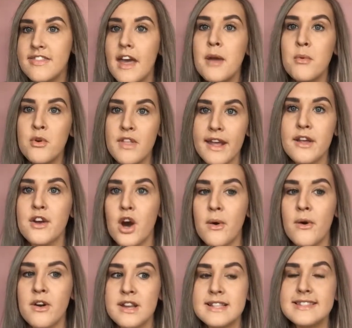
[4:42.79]
They will then
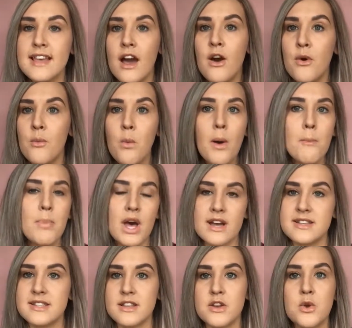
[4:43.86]
go on and tell one
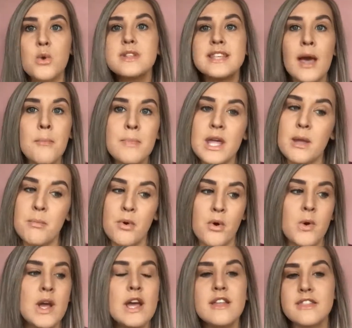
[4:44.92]
person or 10 people.